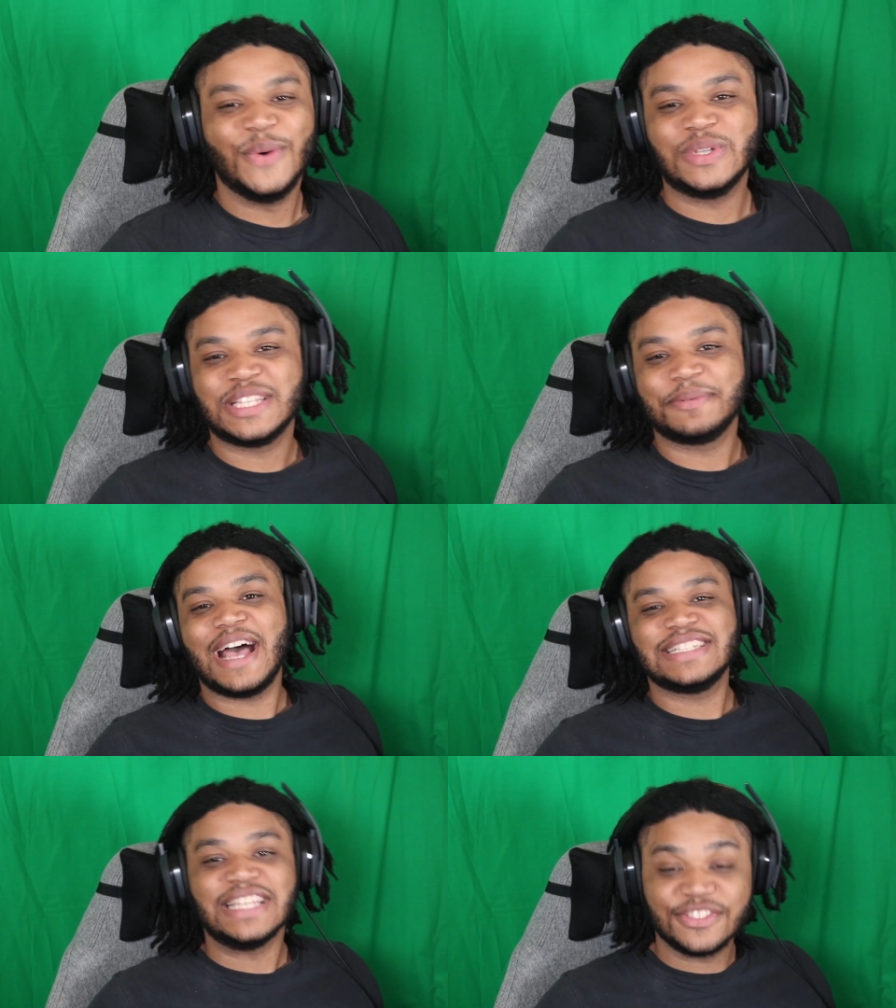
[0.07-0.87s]
What's up
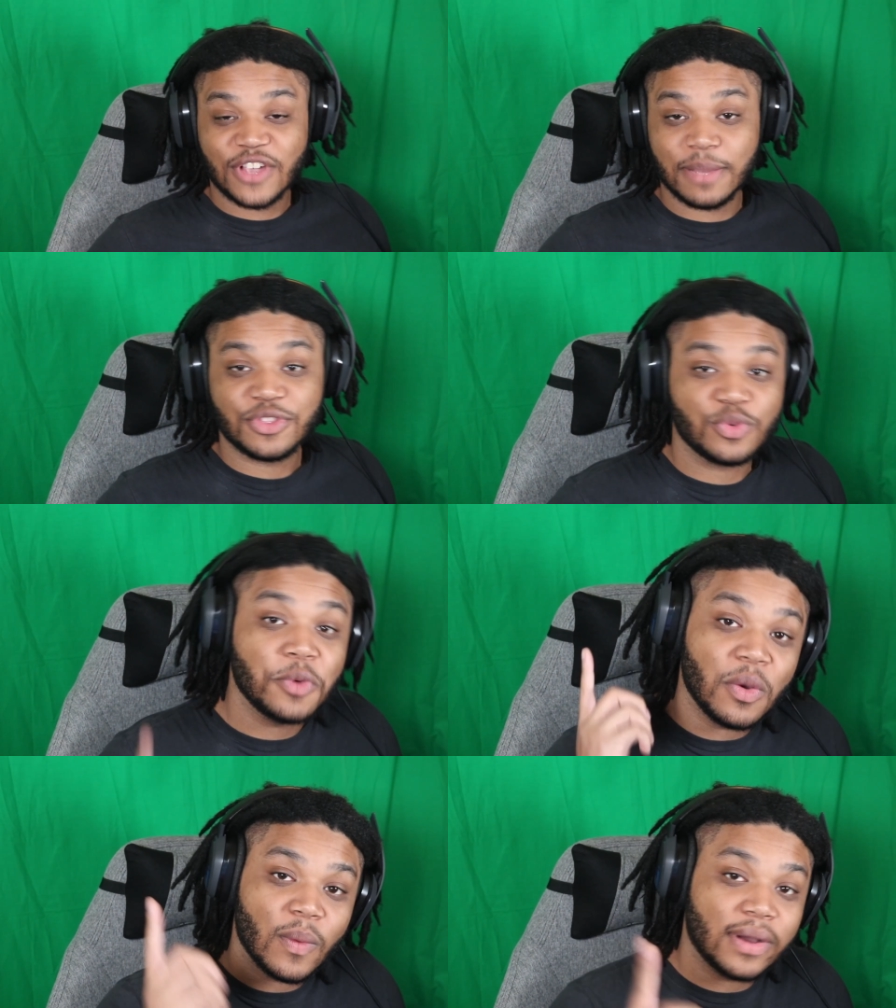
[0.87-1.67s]
guys, thanks for coming
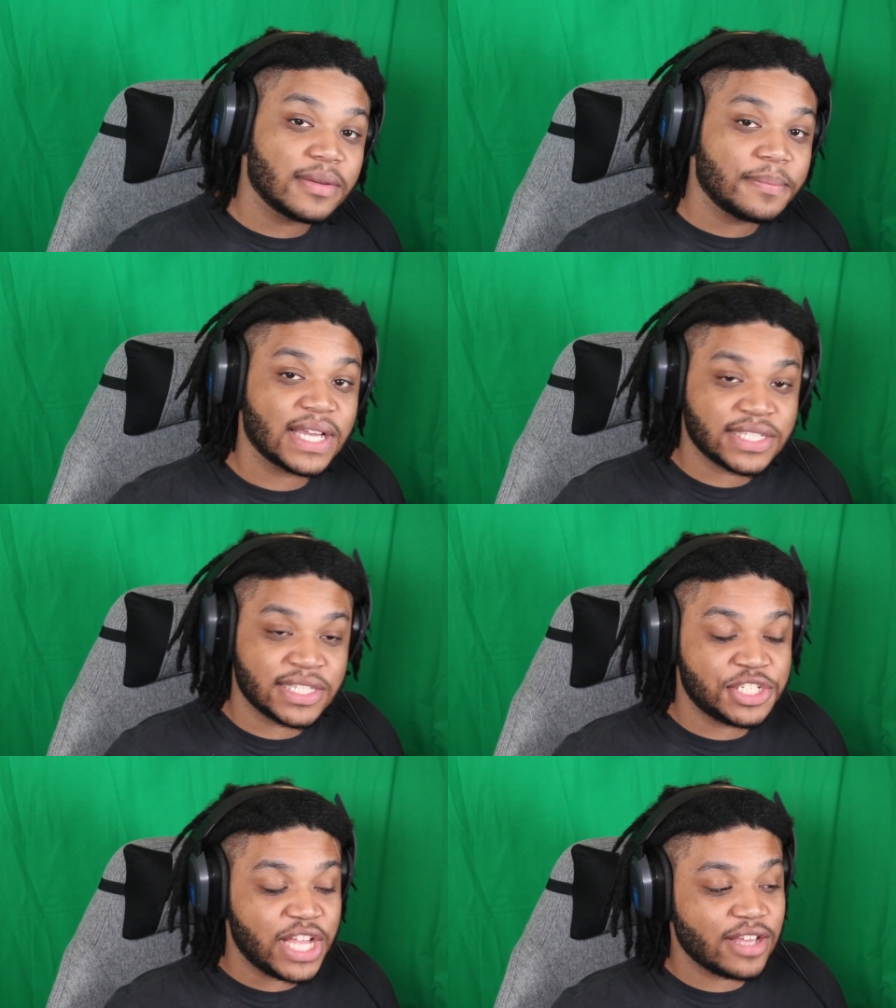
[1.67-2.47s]
through and welcome back to
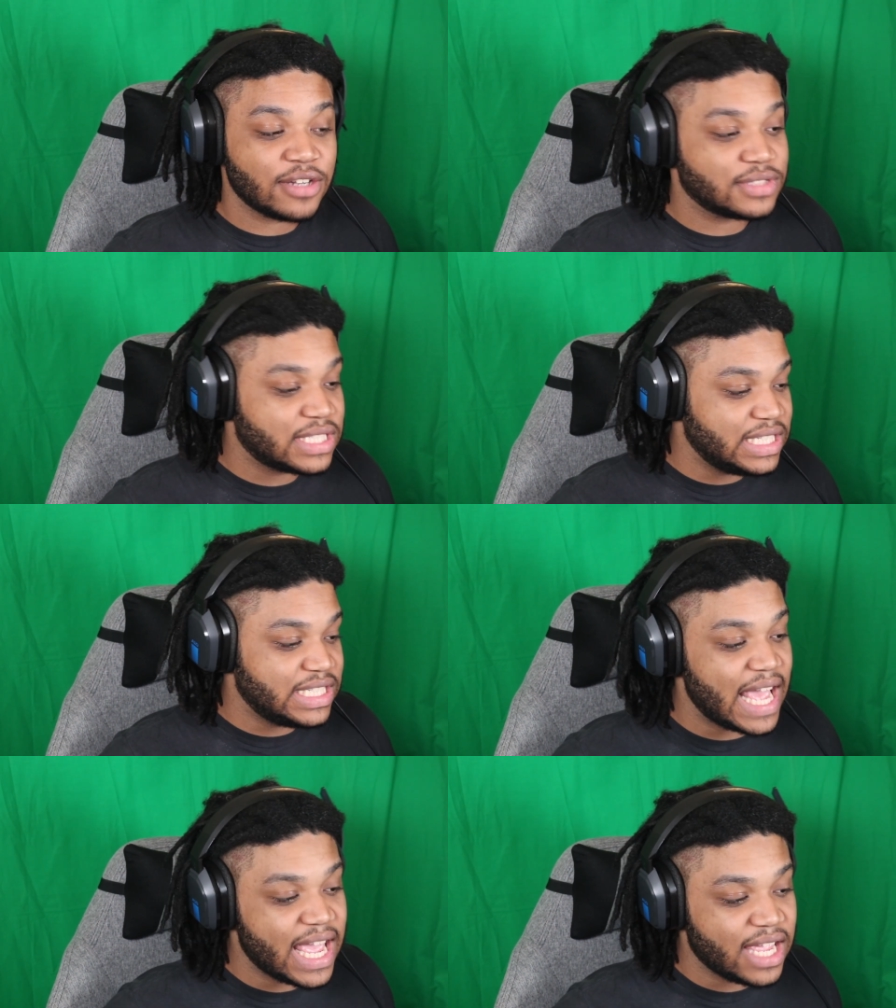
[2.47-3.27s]
the channel.
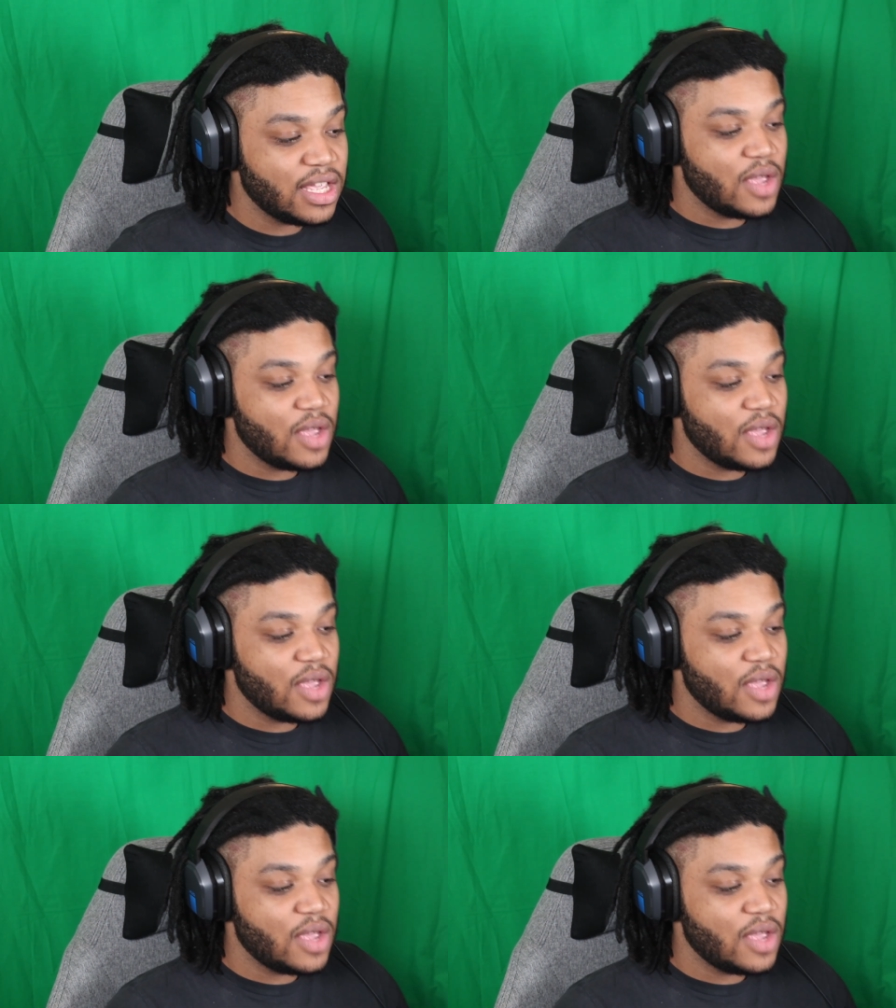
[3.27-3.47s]
Today,